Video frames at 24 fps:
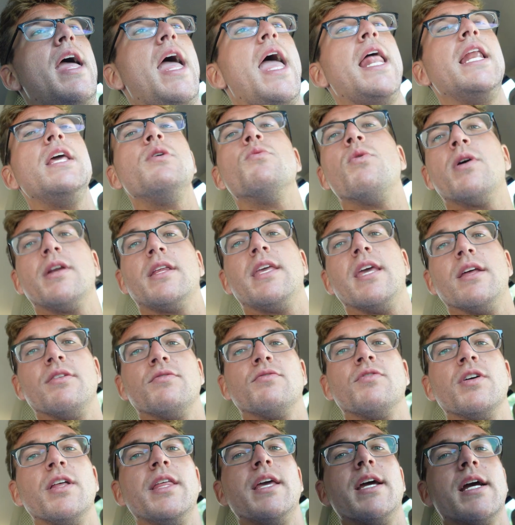anyone
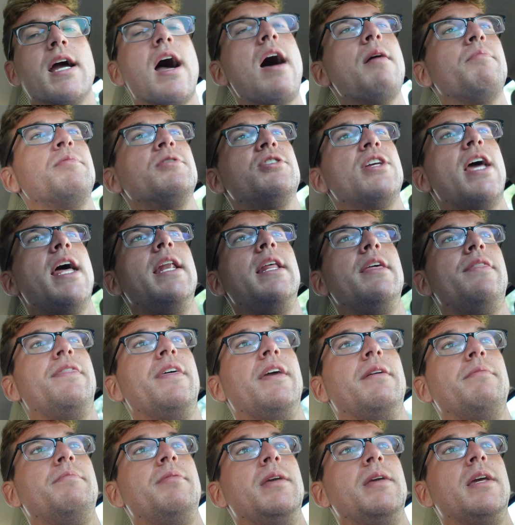can really accomplish
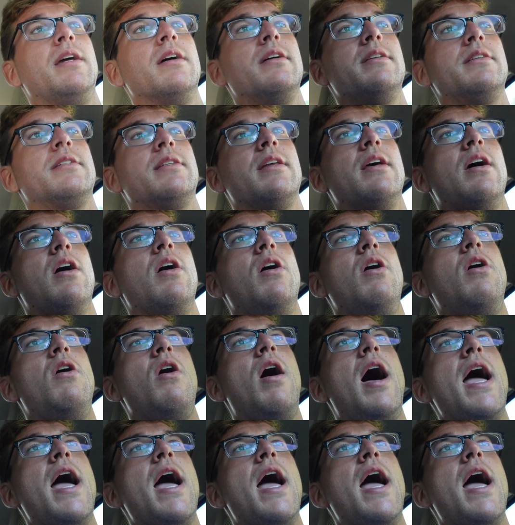anything because uh,